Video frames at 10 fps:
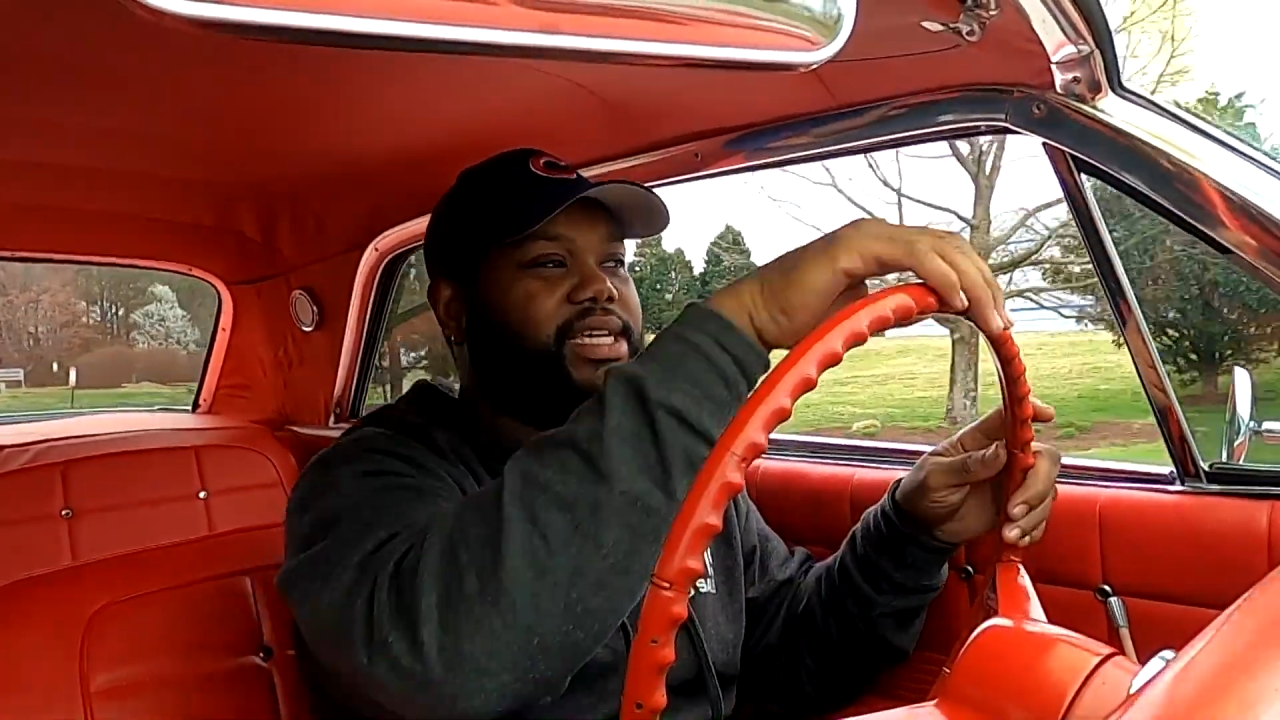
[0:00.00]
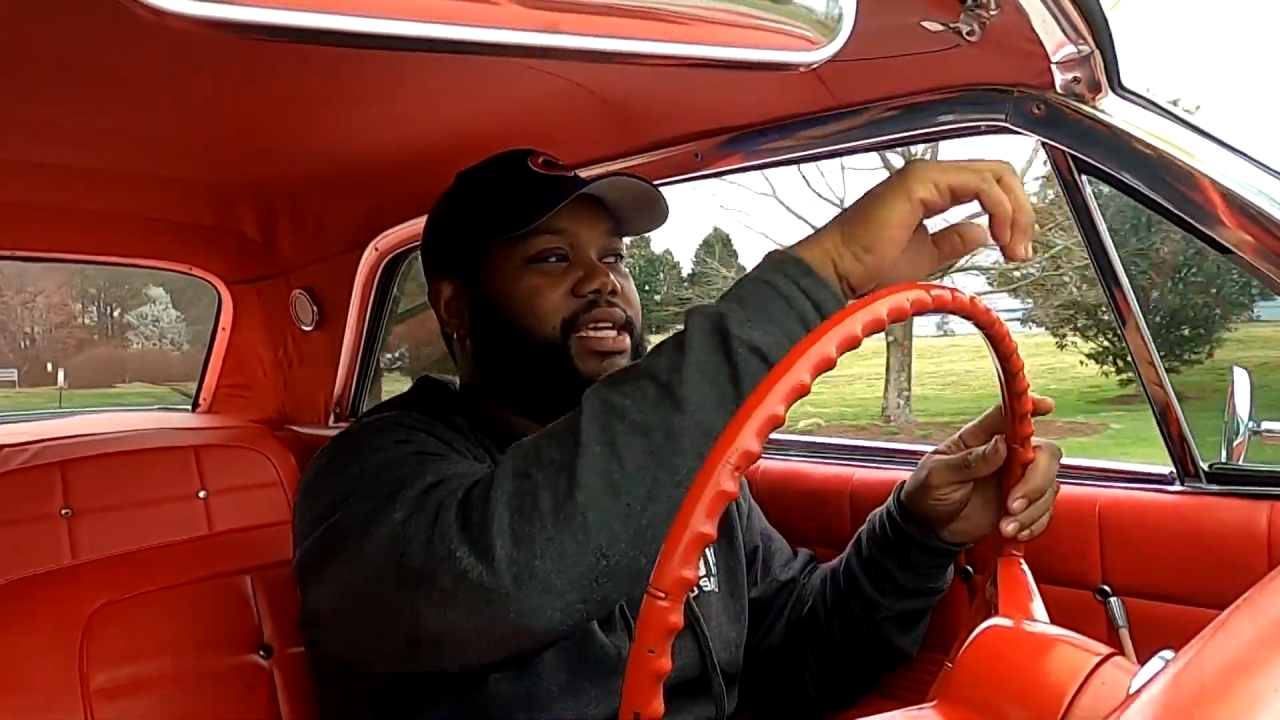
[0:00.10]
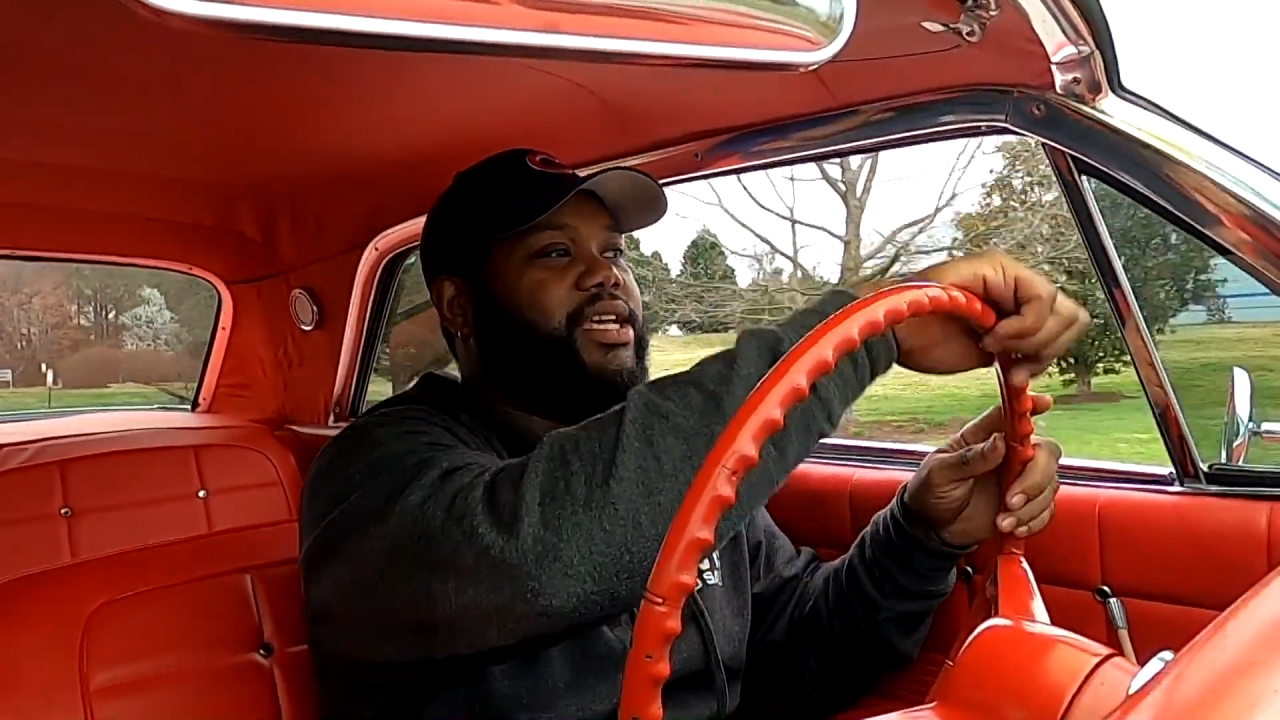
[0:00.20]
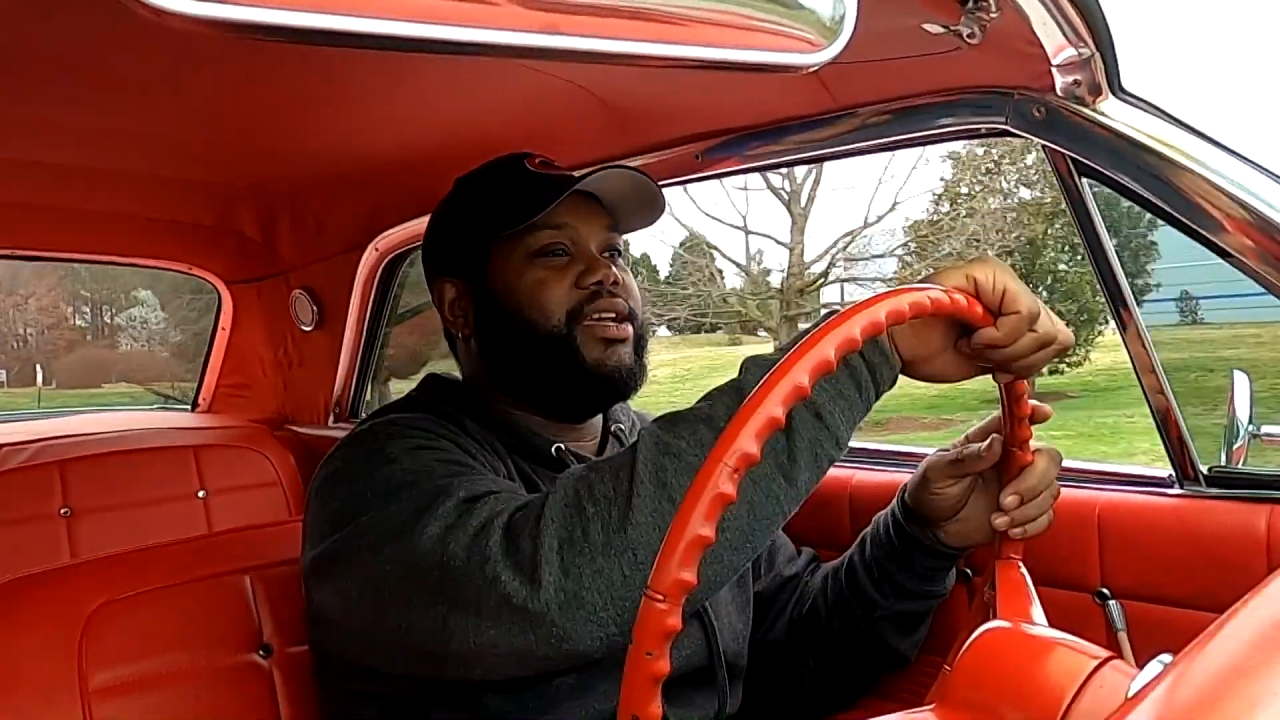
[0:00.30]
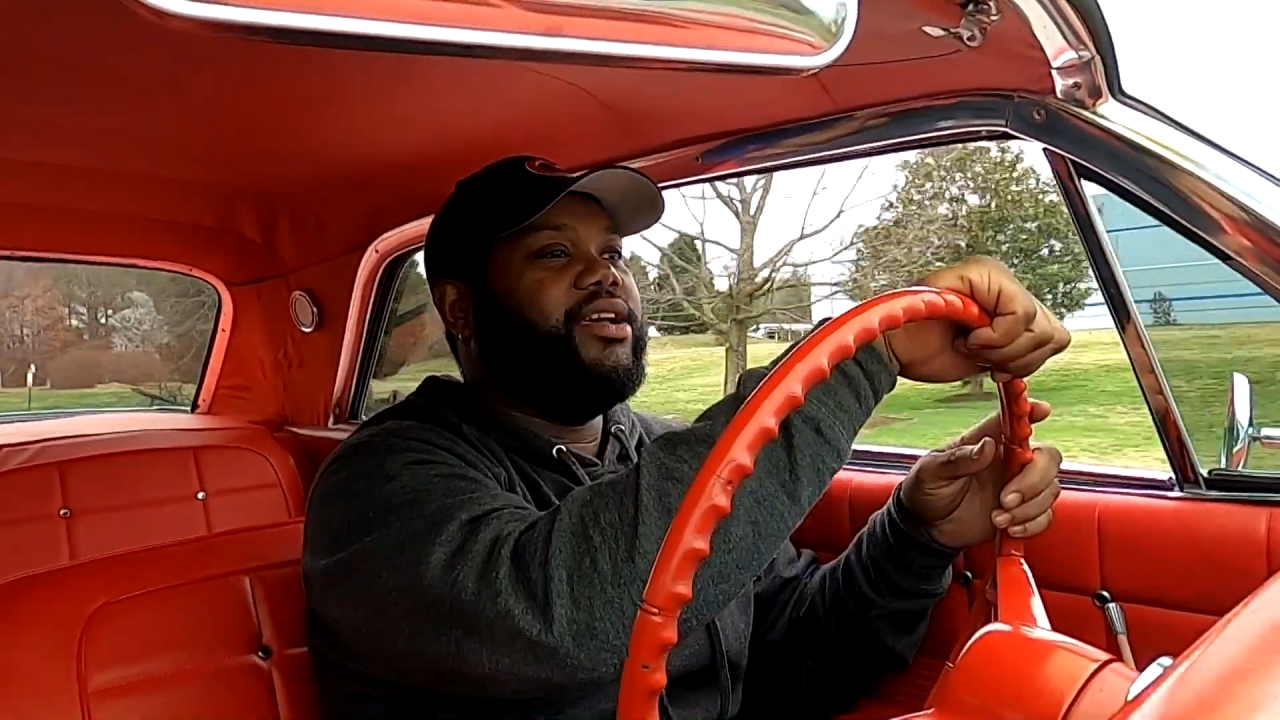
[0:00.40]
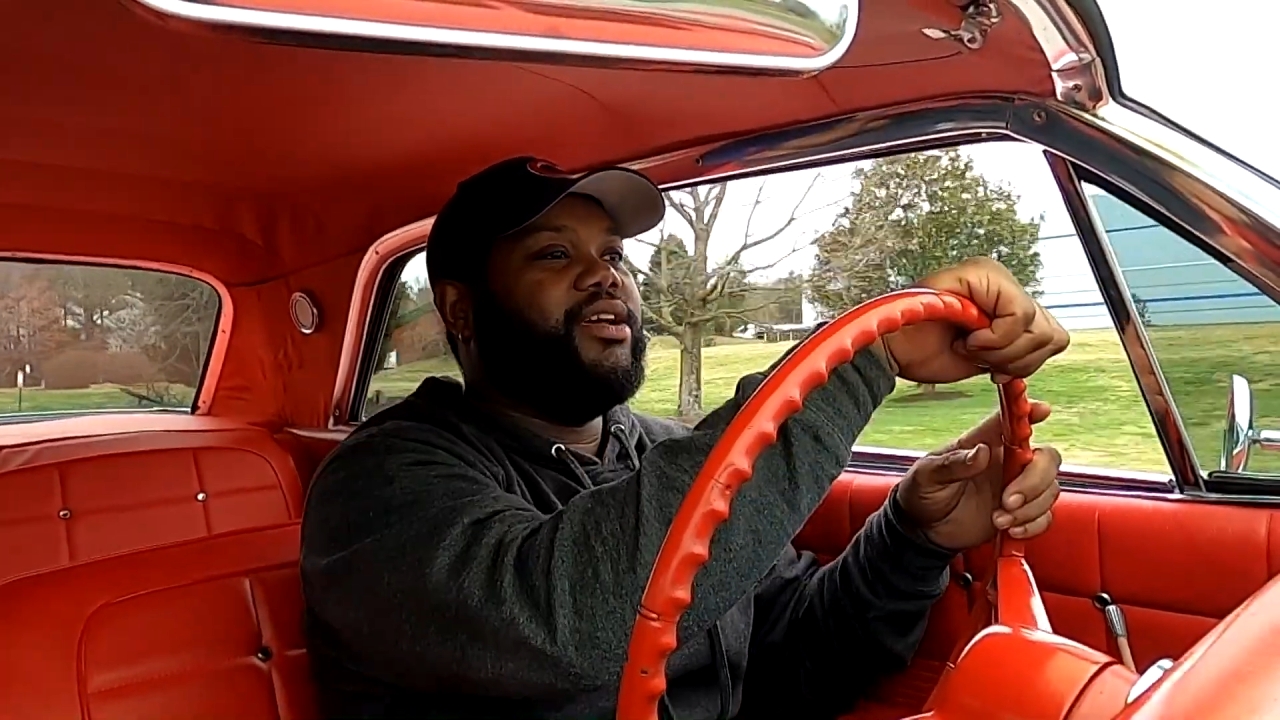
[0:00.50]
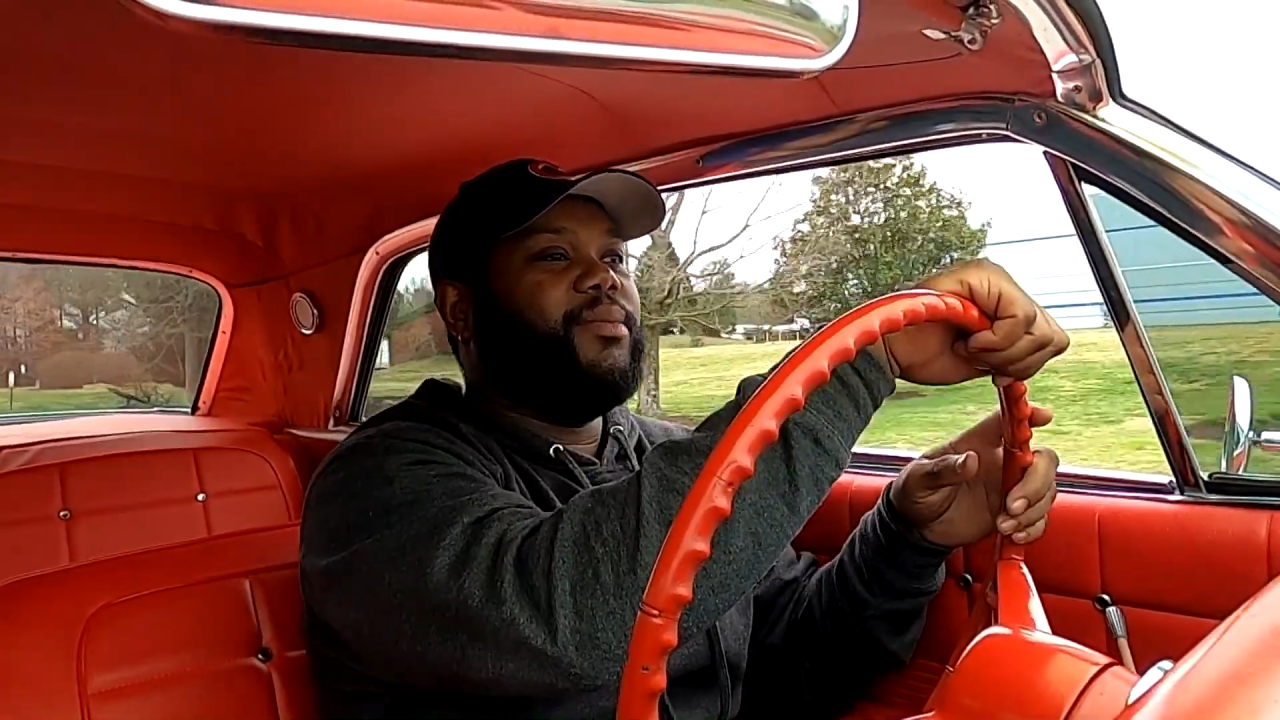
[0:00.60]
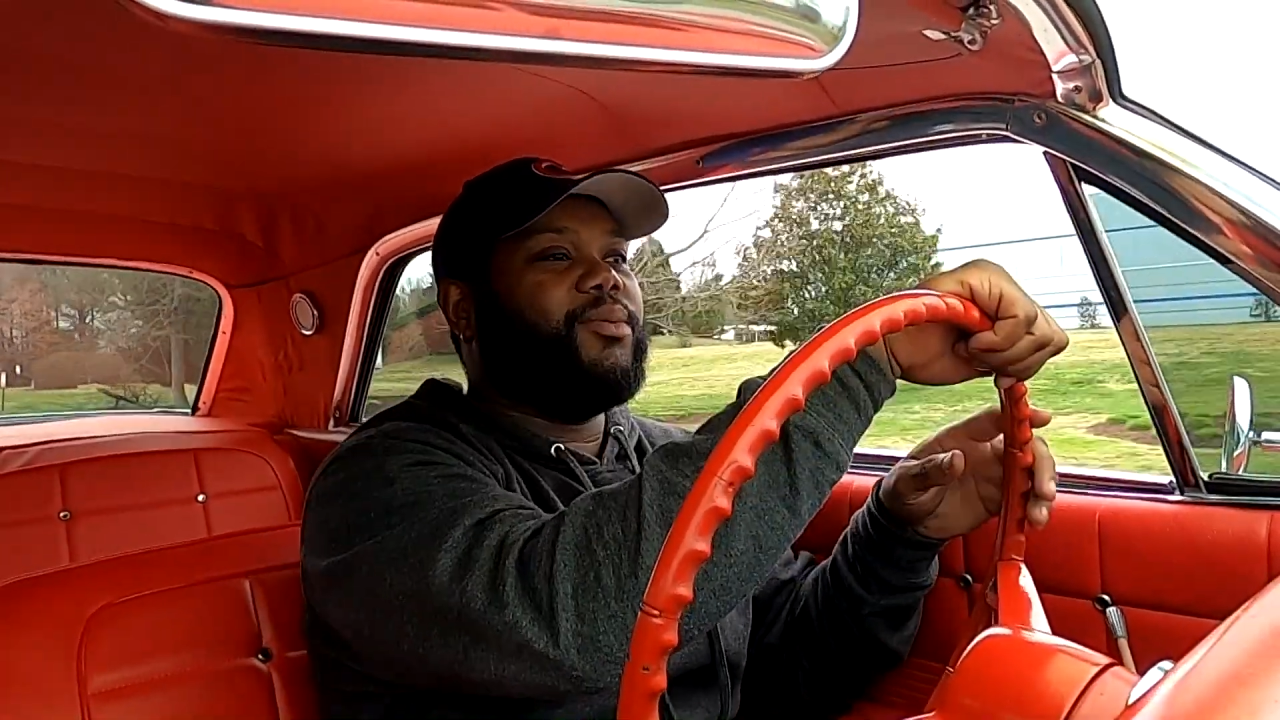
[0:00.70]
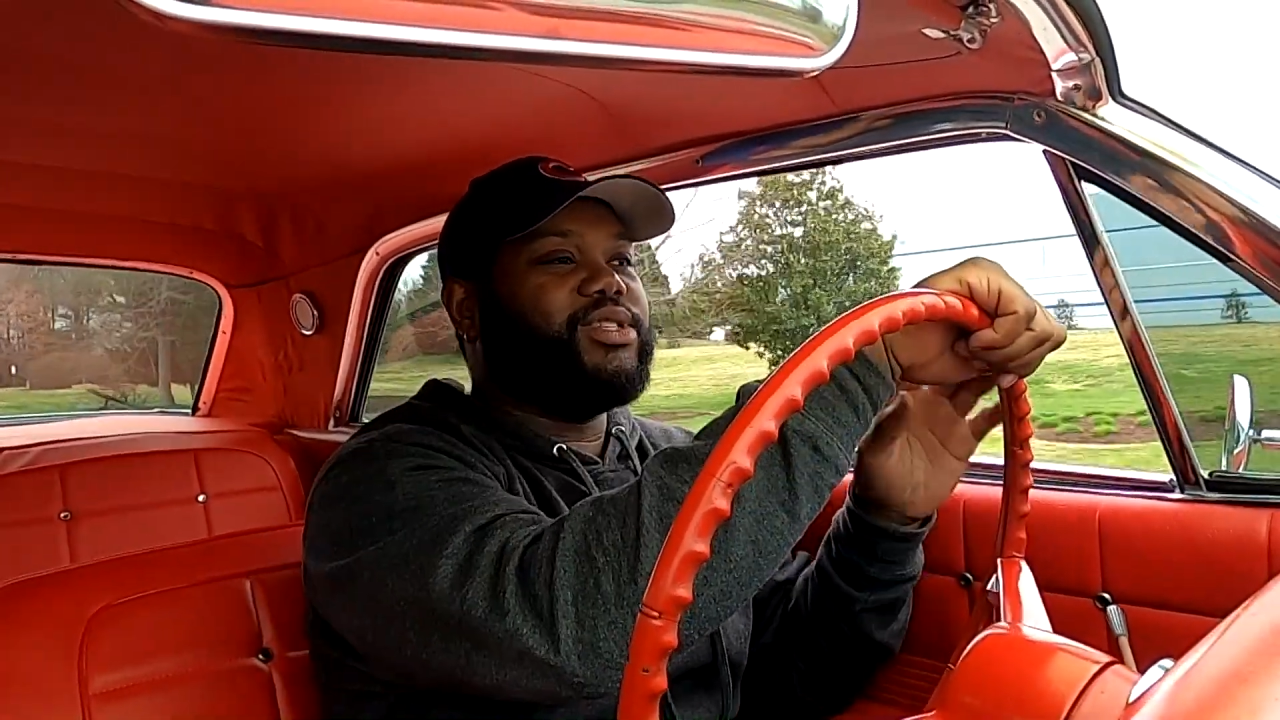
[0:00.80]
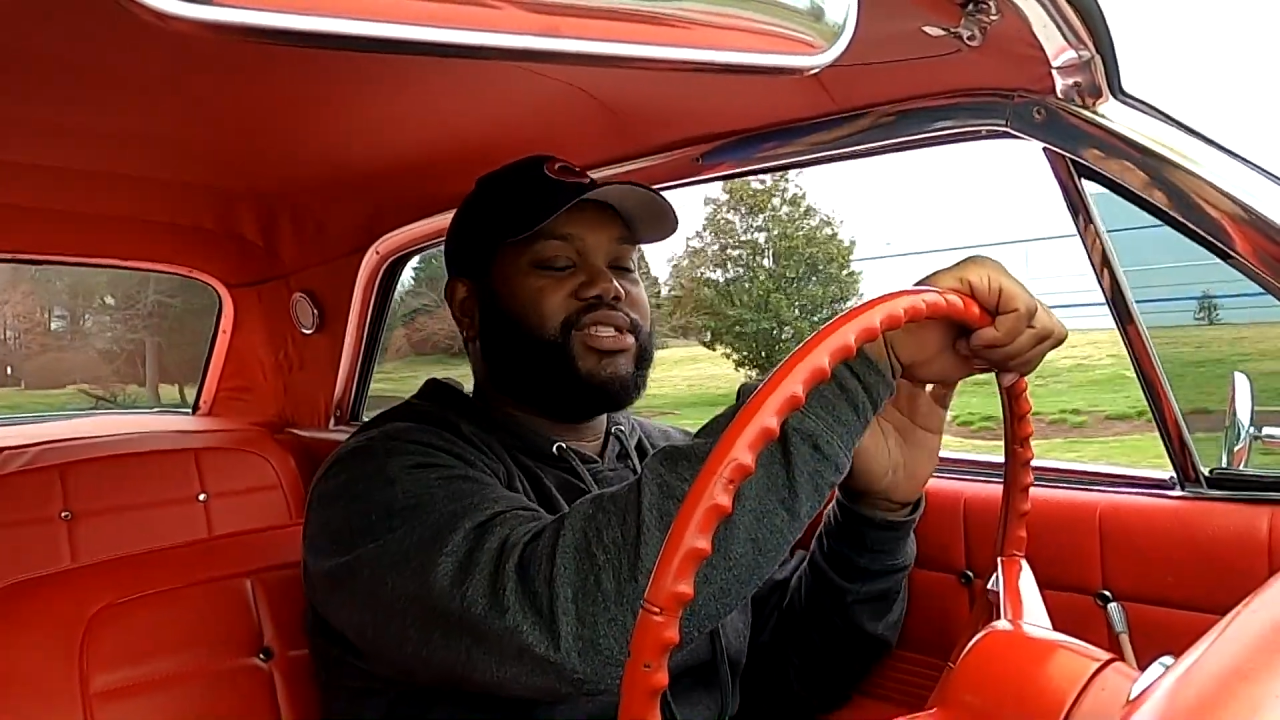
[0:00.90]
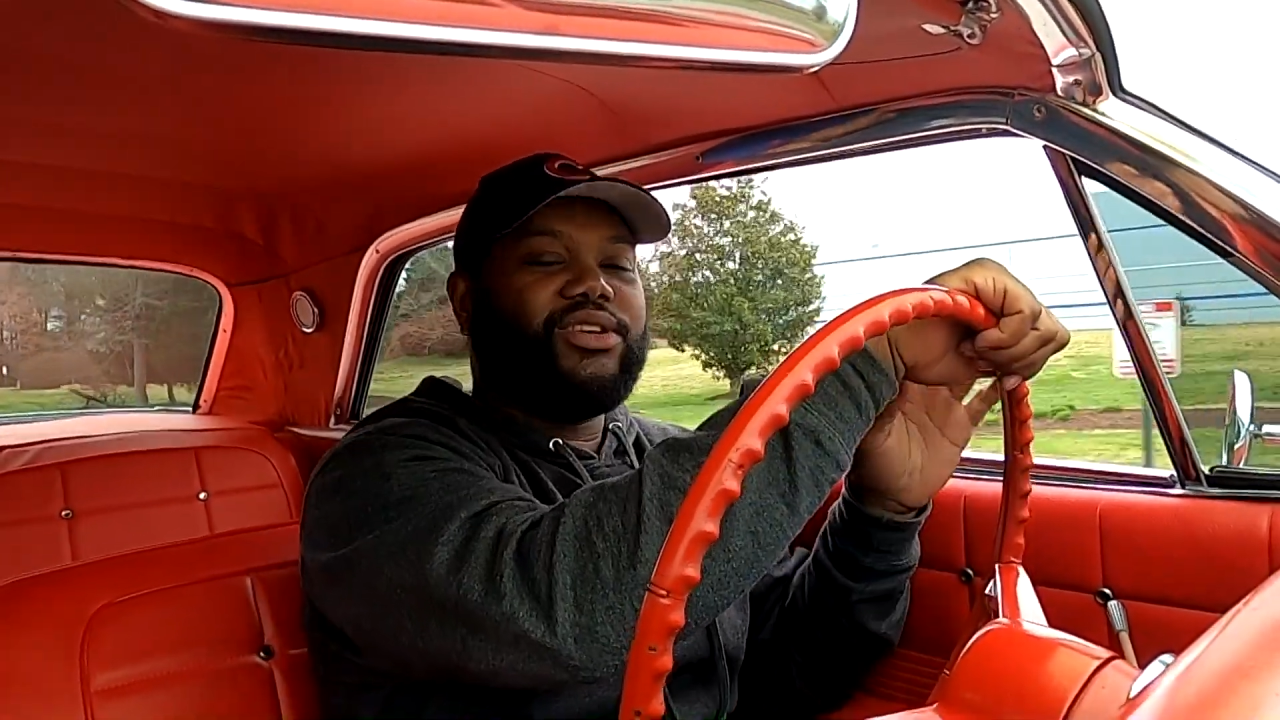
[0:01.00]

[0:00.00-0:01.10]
but we're just